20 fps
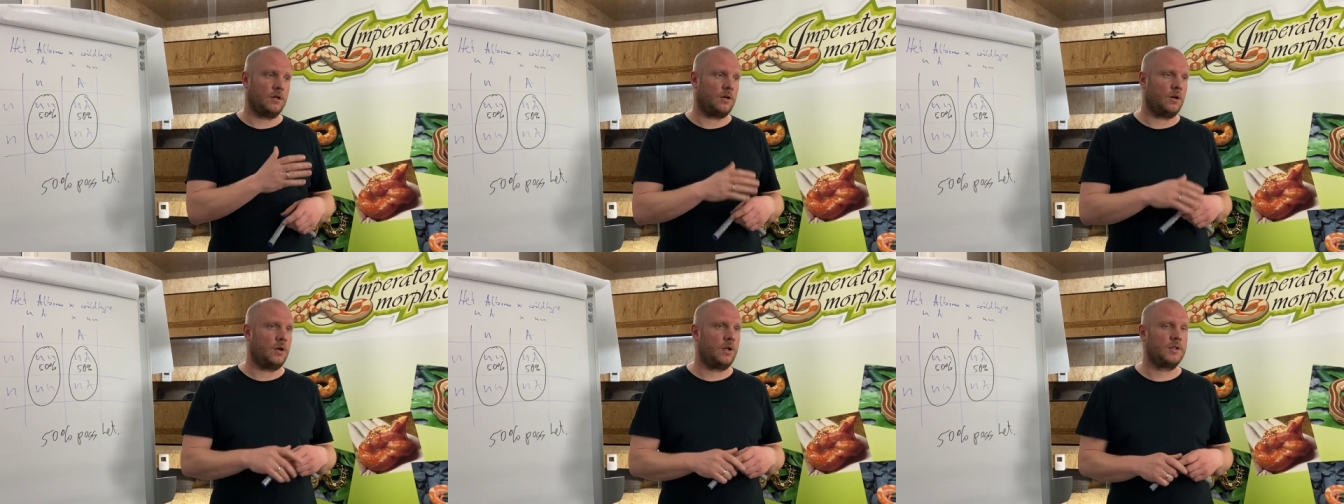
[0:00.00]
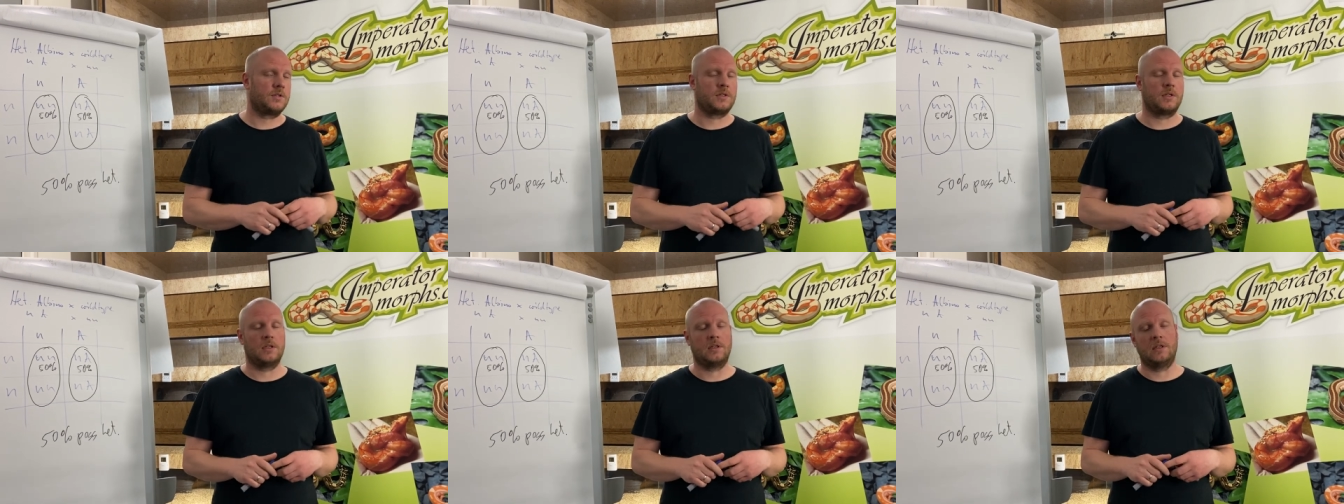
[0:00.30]

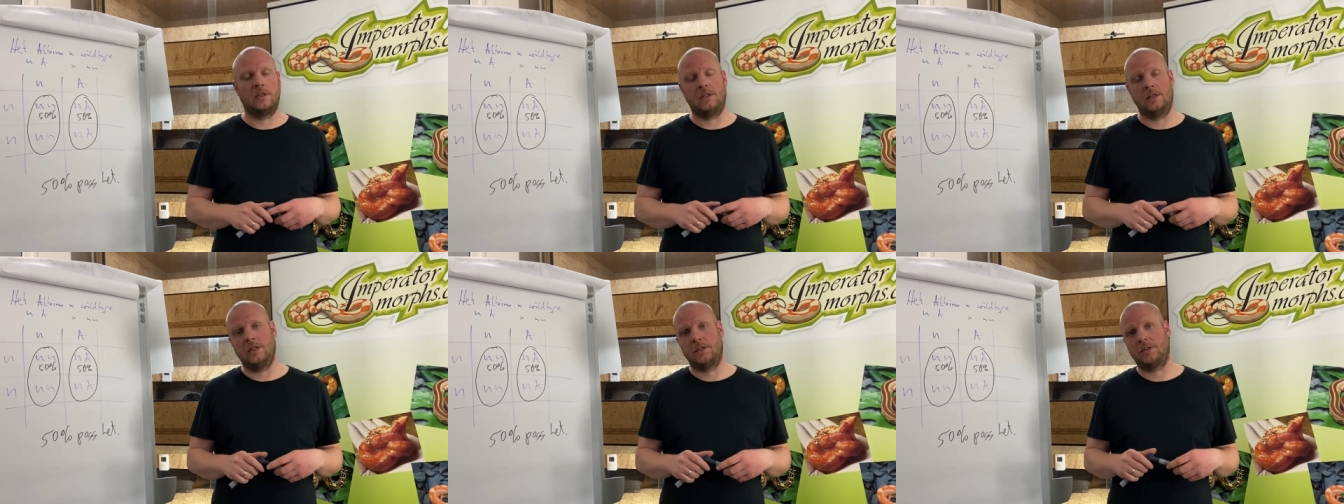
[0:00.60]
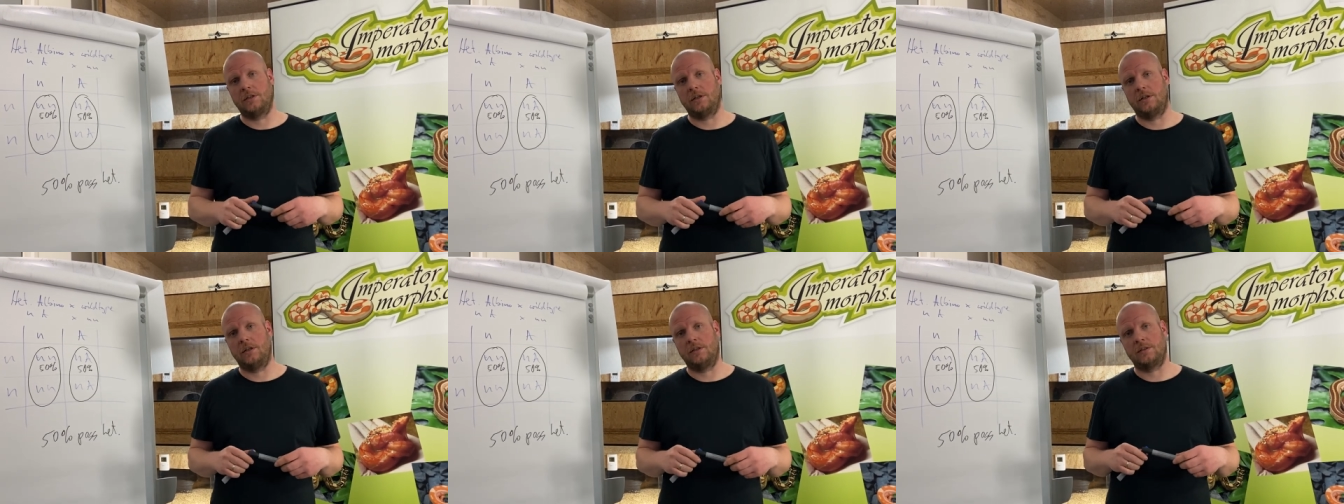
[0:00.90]
all the
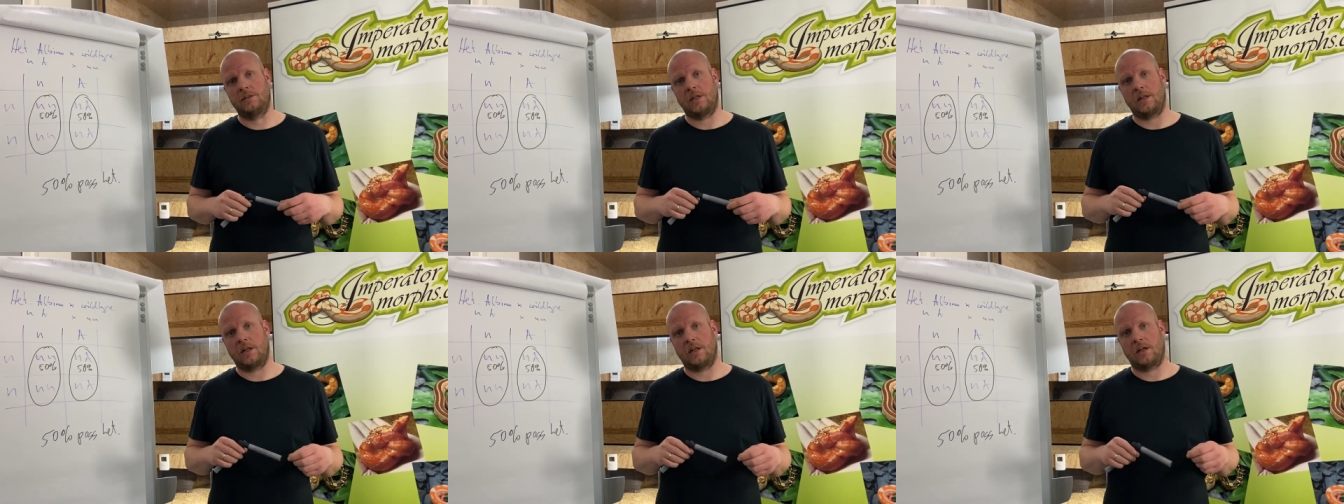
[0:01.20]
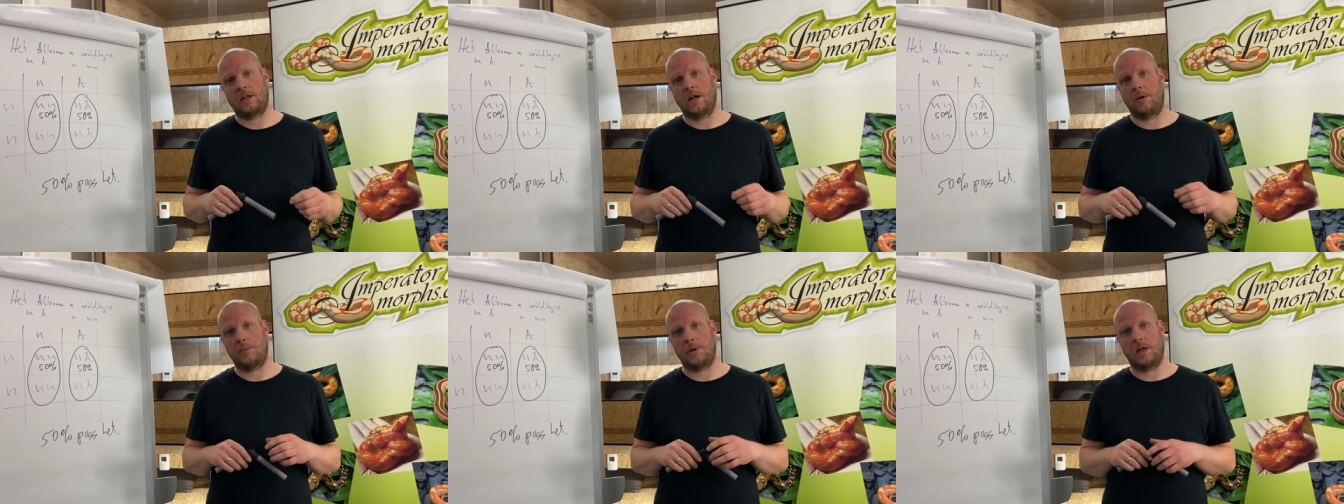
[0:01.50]
litter that are
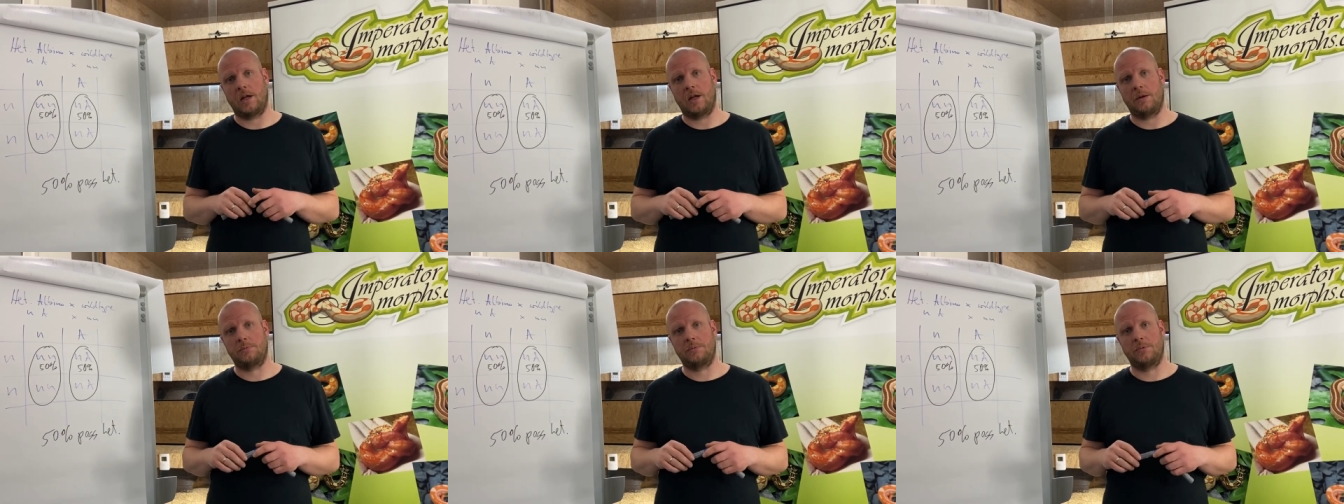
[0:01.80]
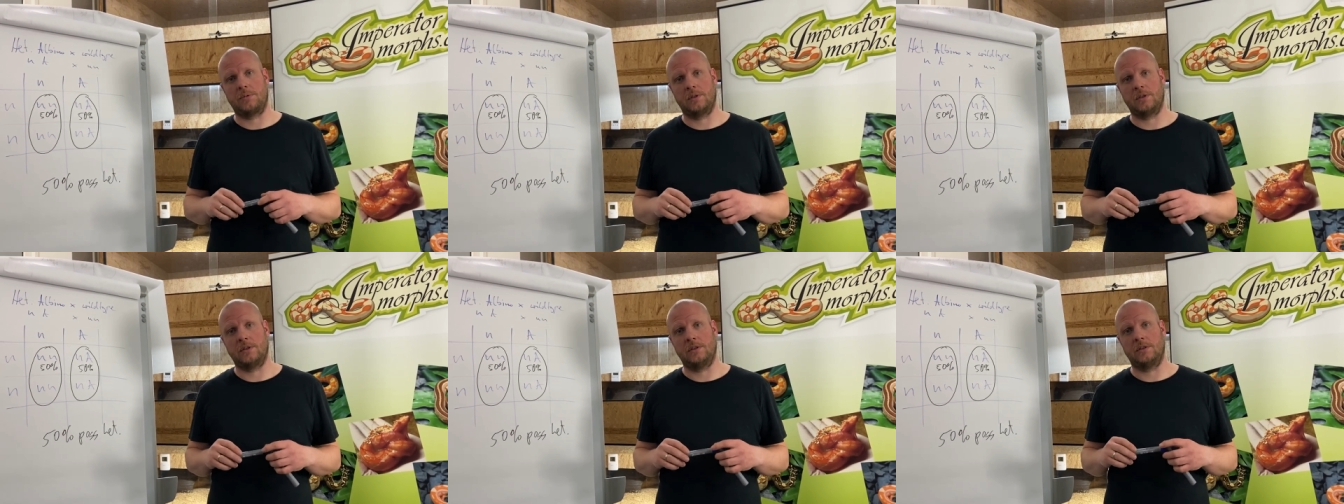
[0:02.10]
coming
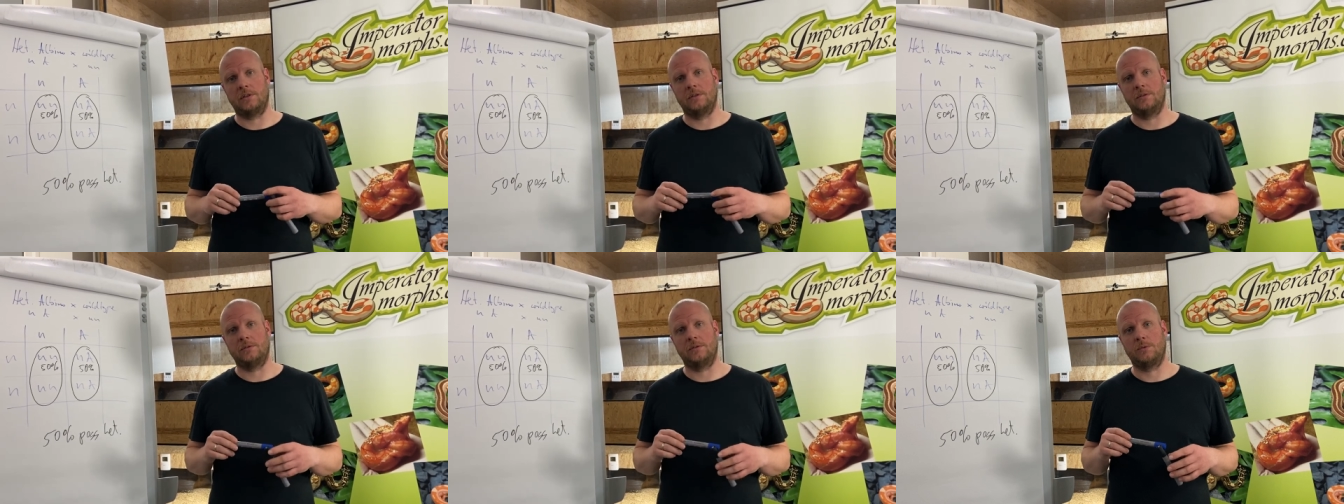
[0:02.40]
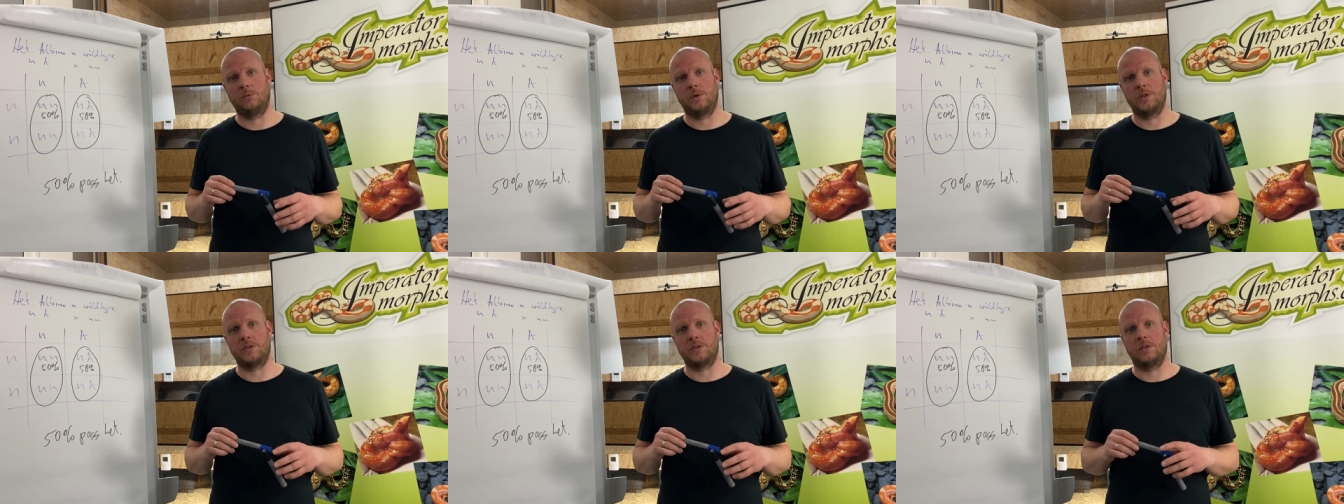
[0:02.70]
up uh,
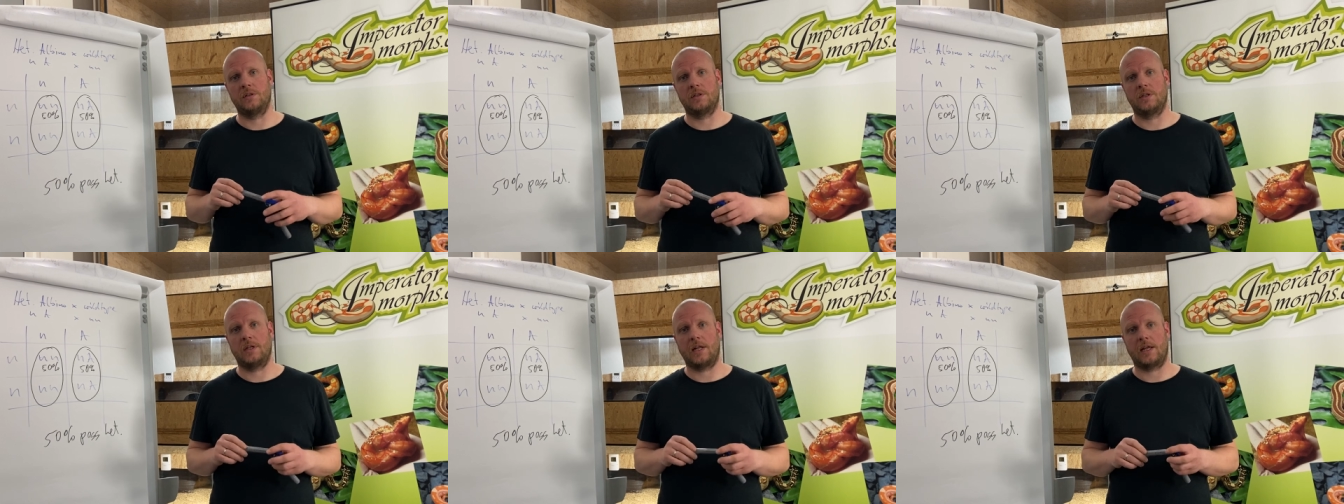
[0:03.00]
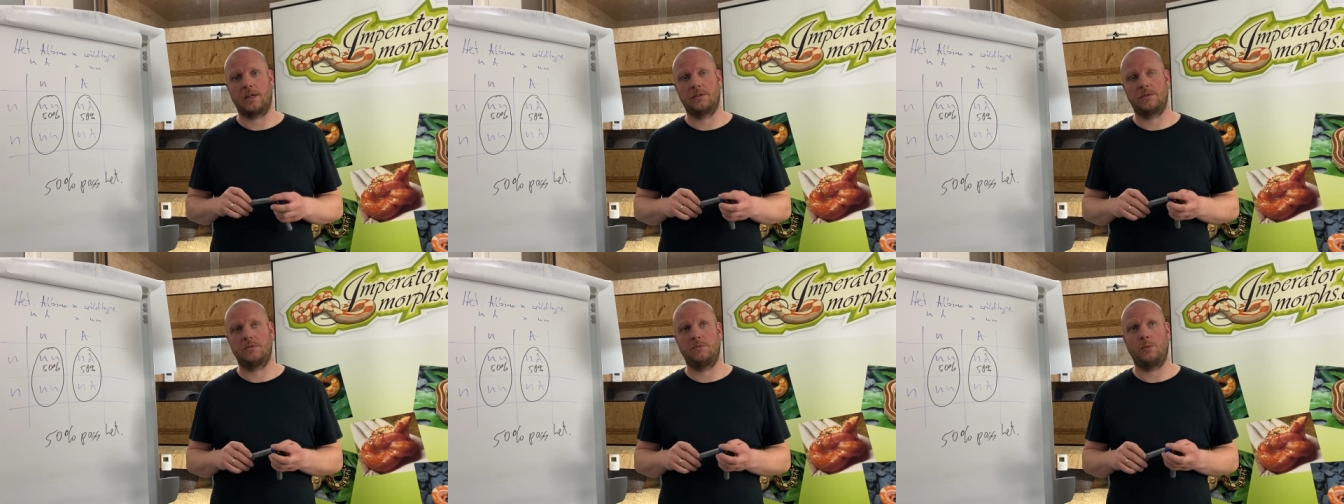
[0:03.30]
within the
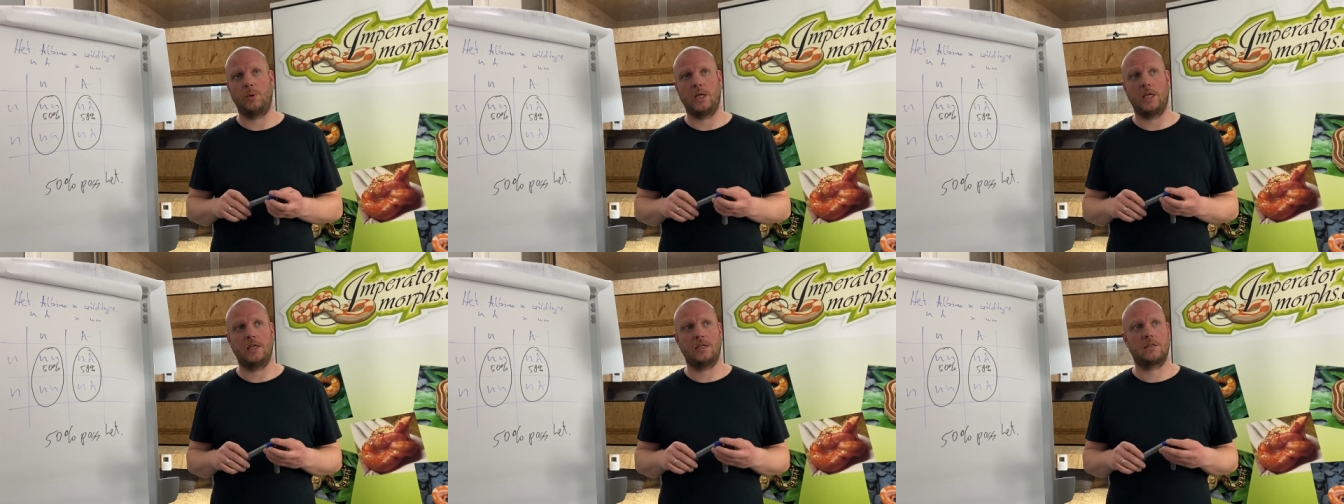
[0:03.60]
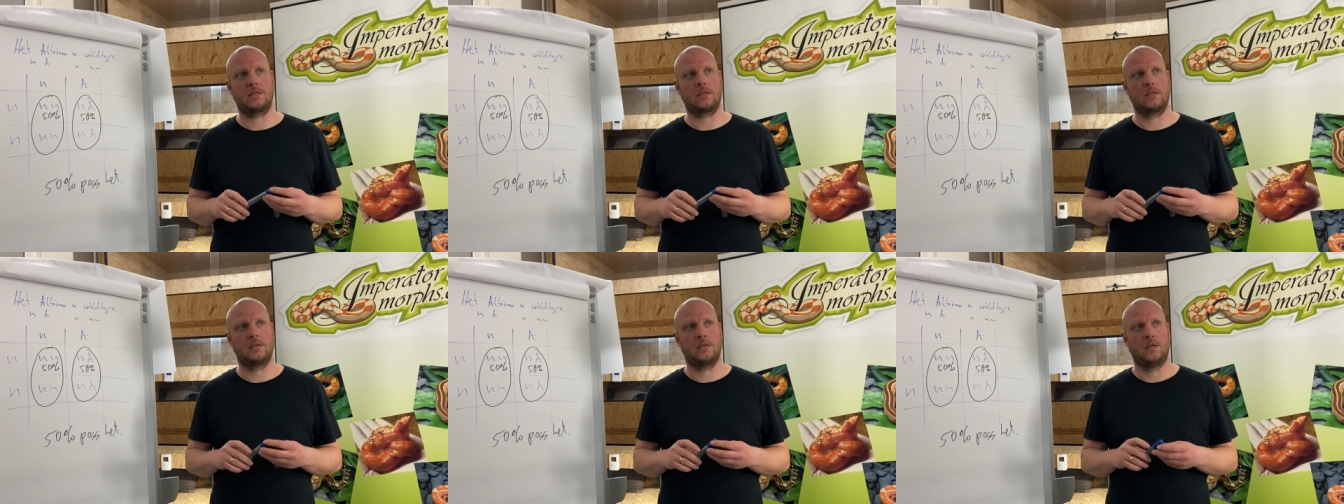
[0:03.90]
next
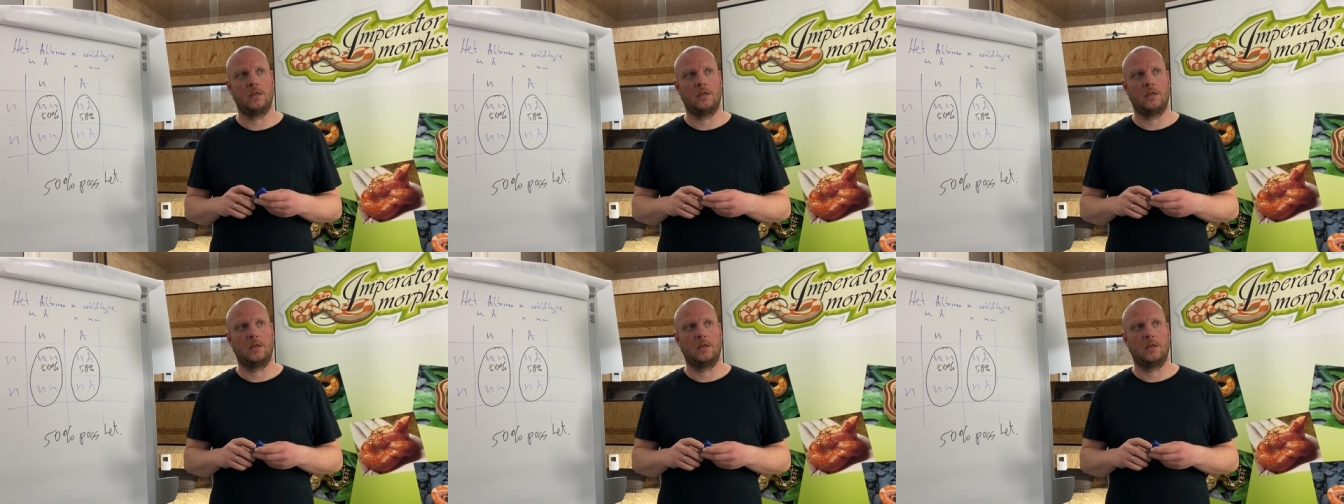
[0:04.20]
weeks.